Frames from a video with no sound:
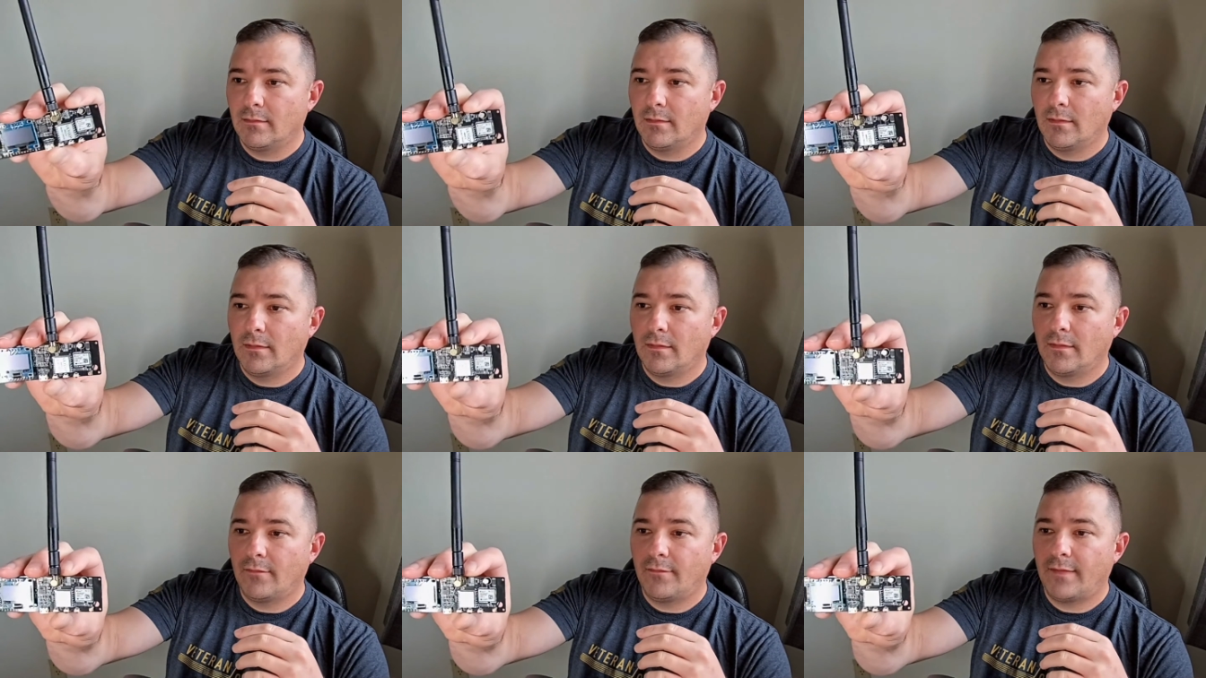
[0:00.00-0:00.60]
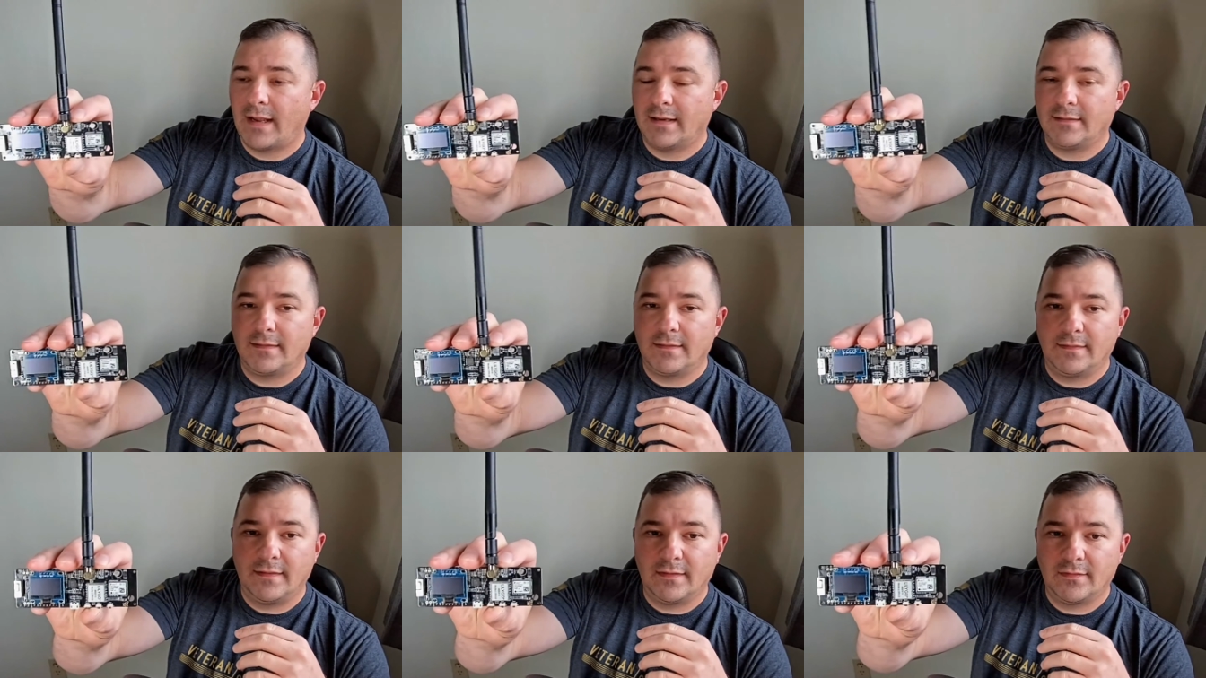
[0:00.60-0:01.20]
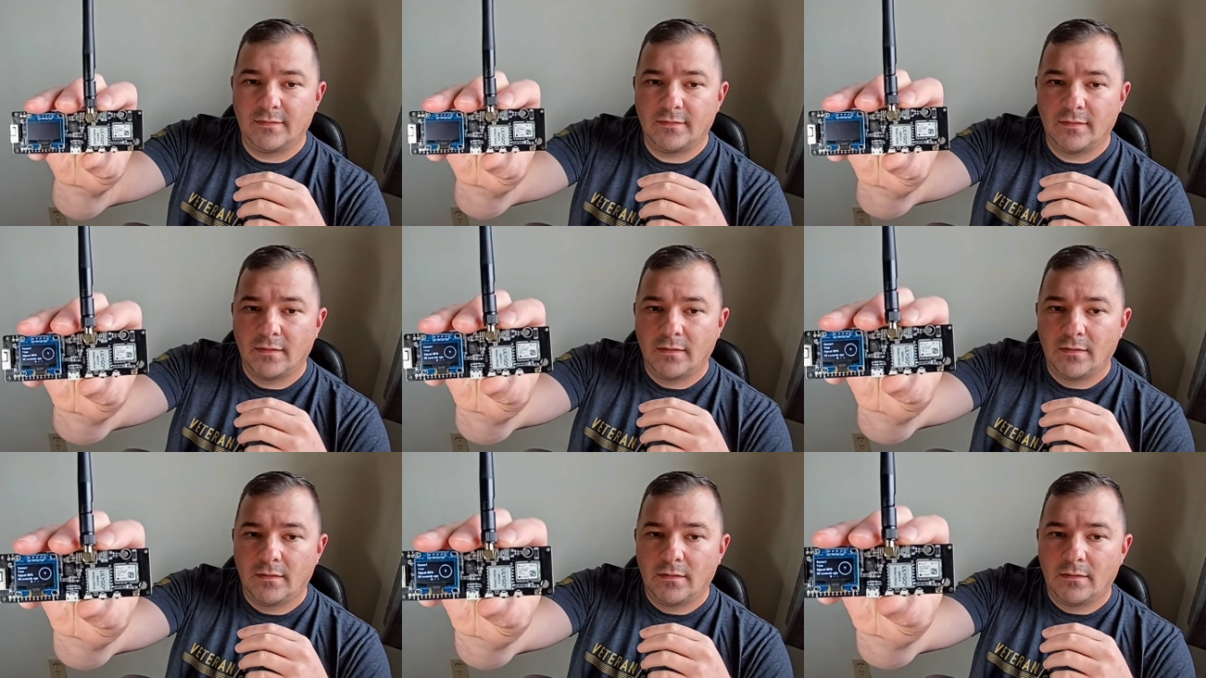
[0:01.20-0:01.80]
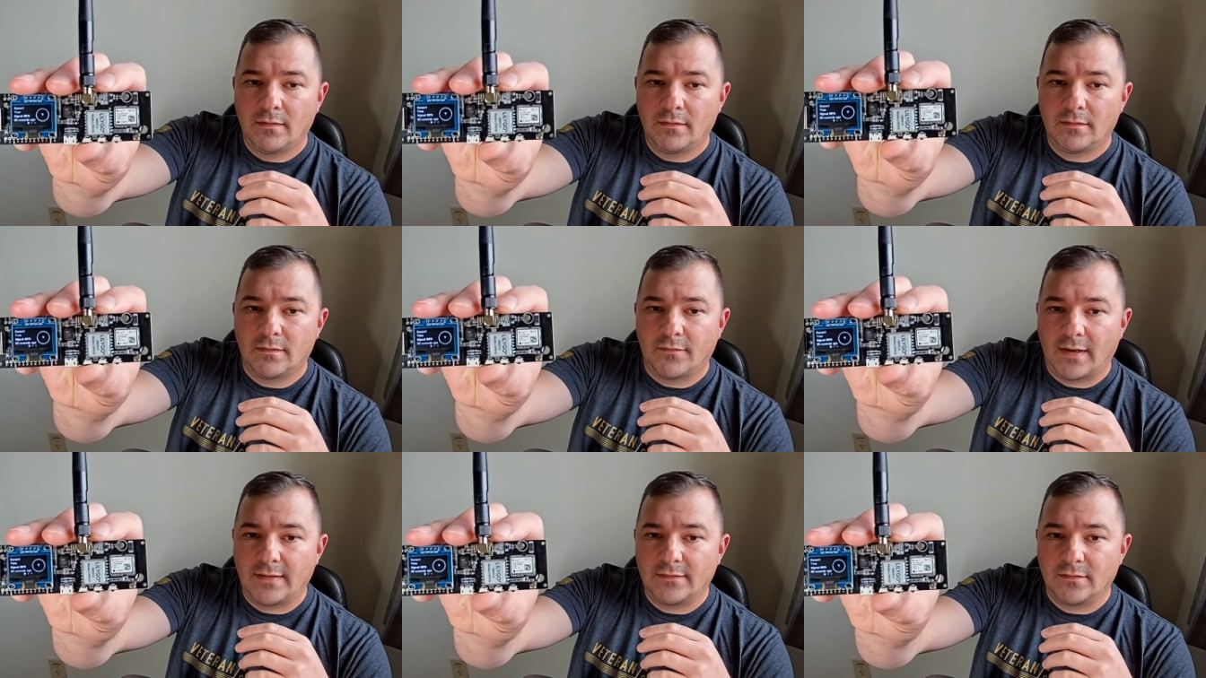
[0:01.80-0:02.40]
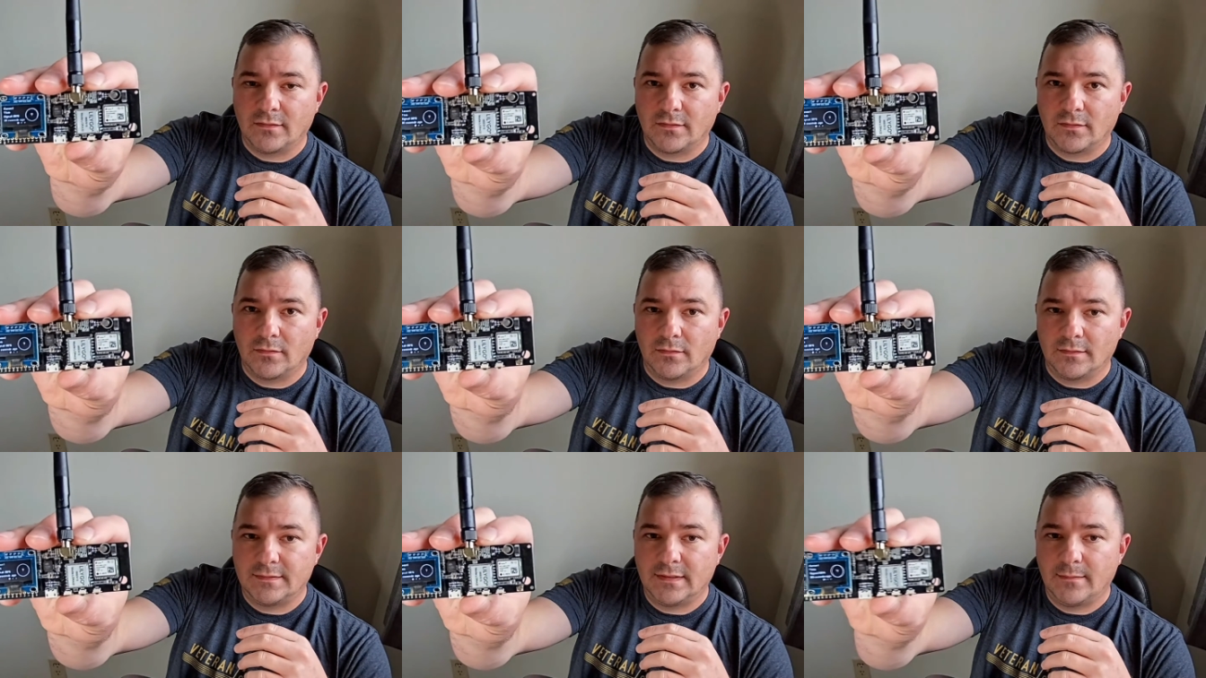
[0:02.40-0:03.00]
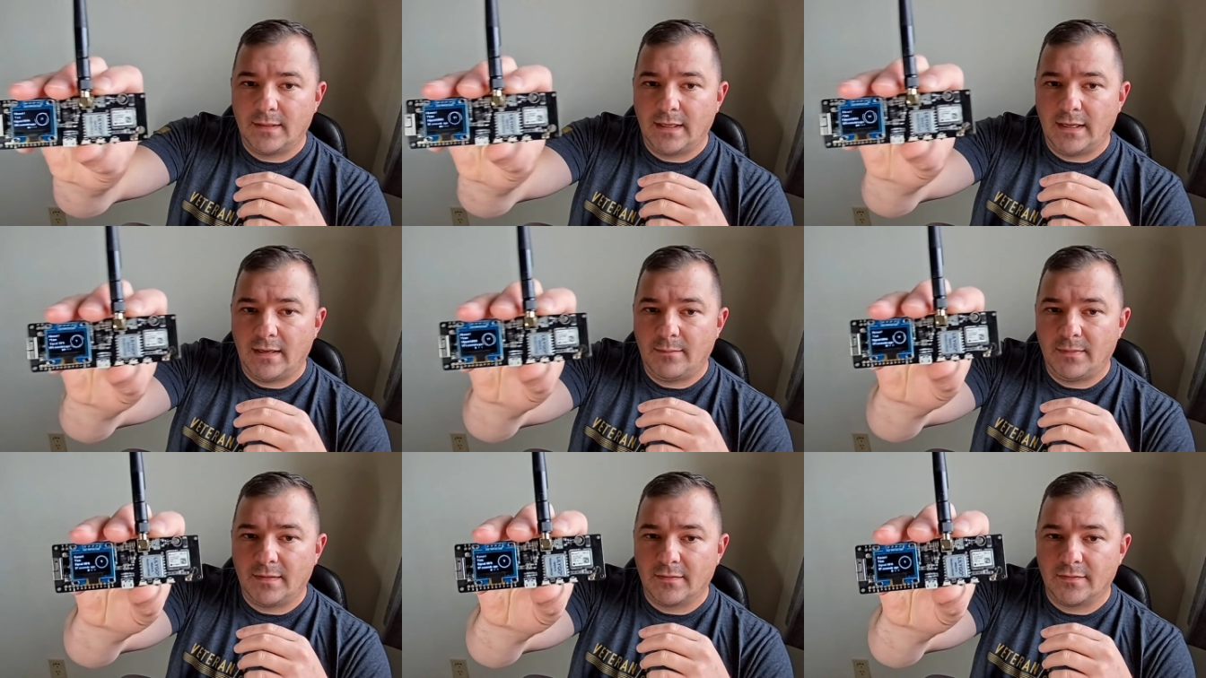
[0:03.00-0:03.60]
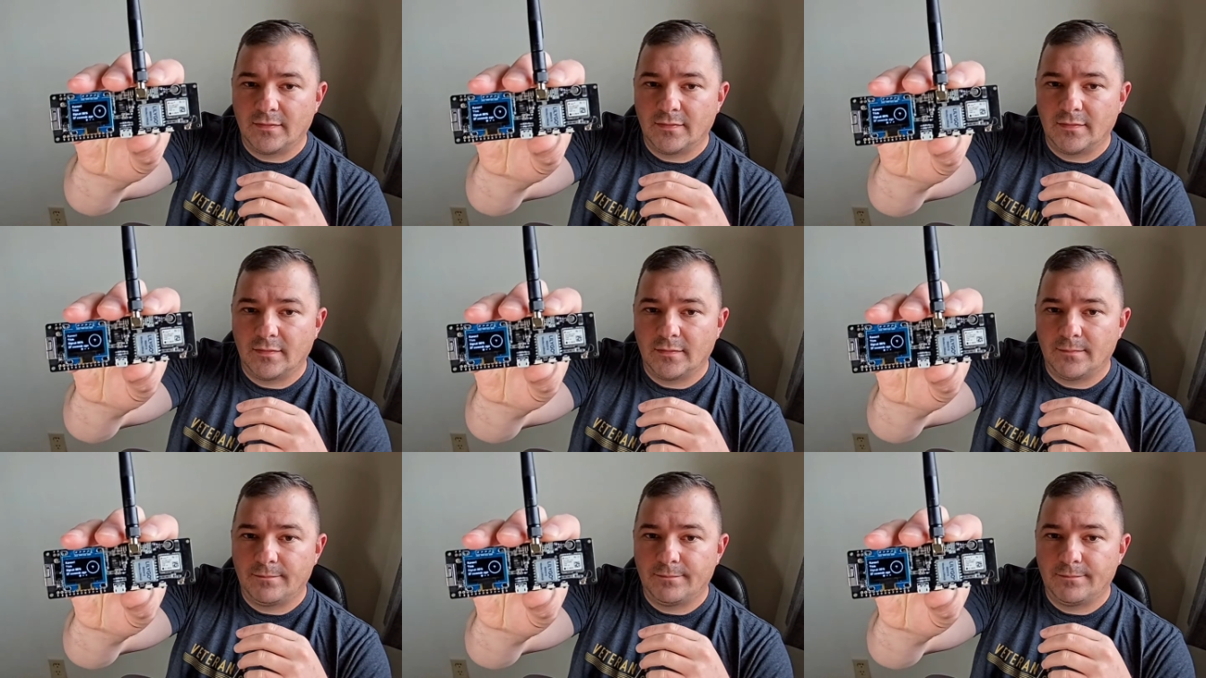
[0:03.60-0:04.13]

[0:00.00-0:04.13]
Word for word: the fact that this device looks a little intimidating because it's a